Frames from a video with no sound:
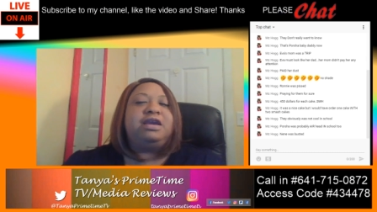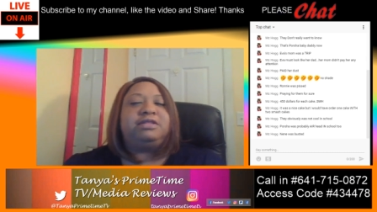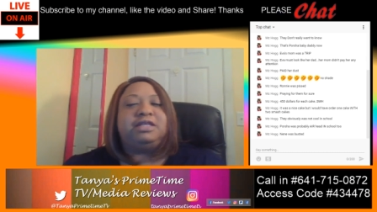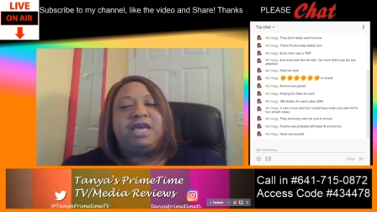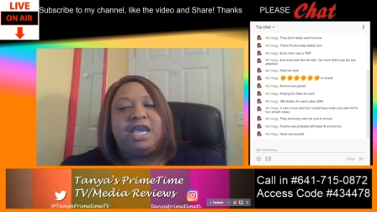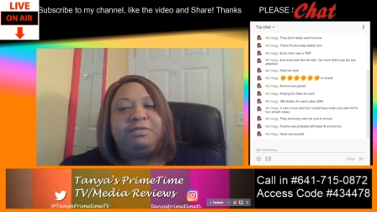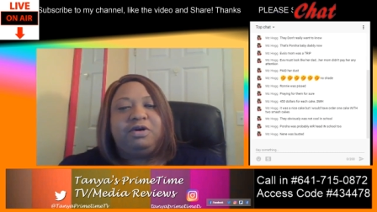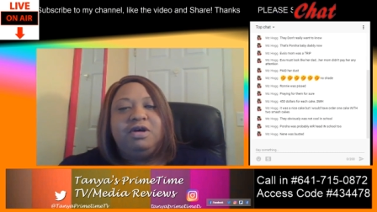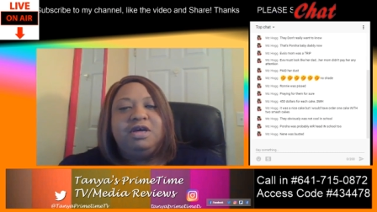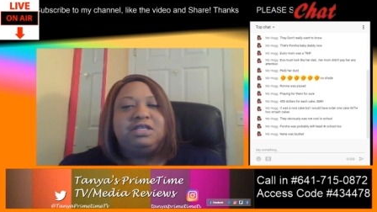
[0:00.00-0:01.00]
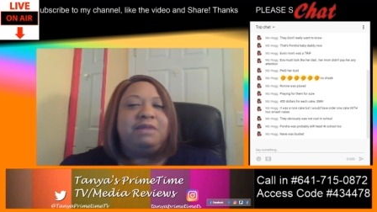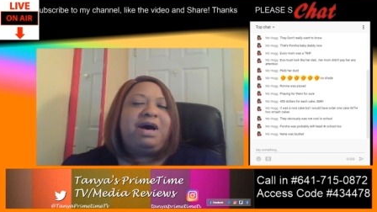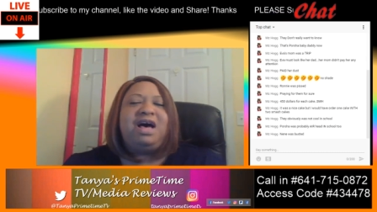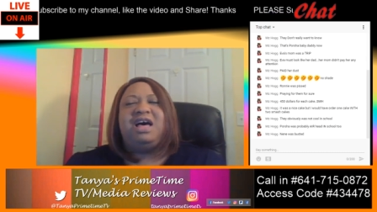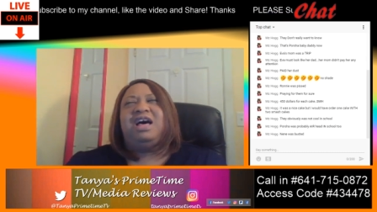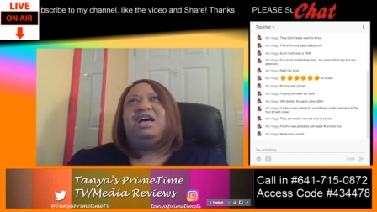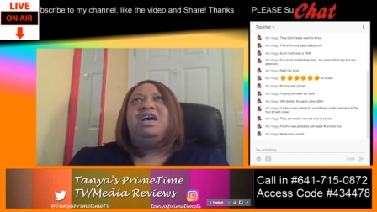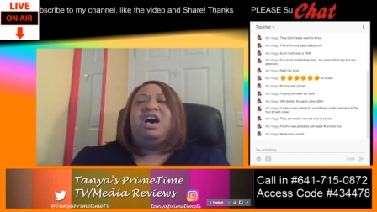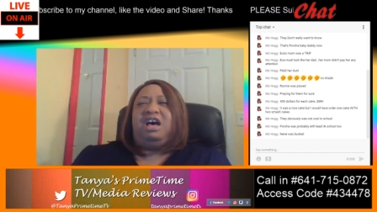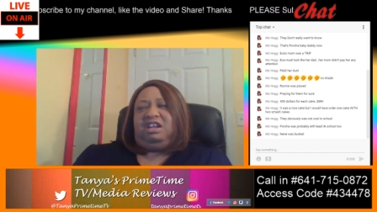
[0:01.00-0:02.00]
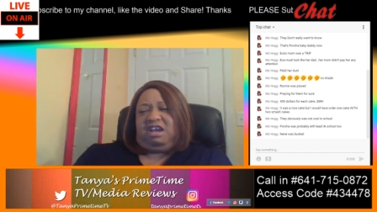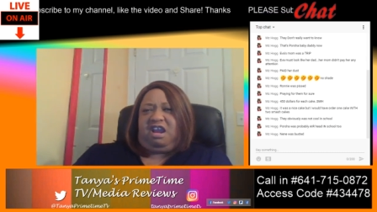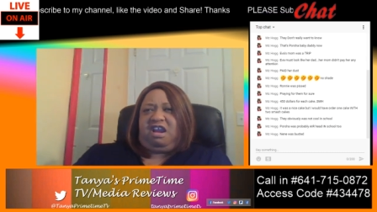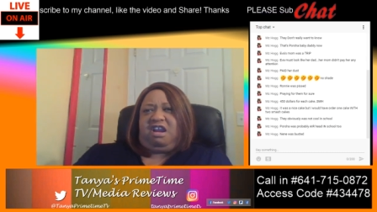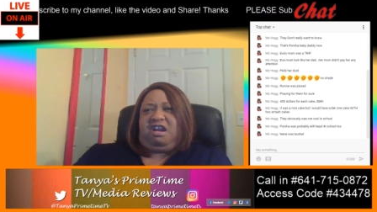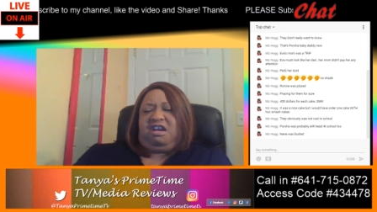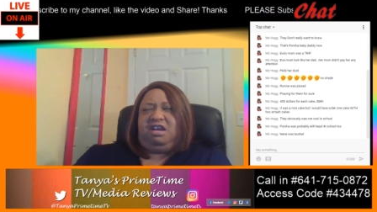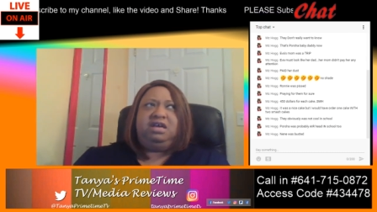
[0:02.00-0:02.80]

there at the table talking about, uh, hello,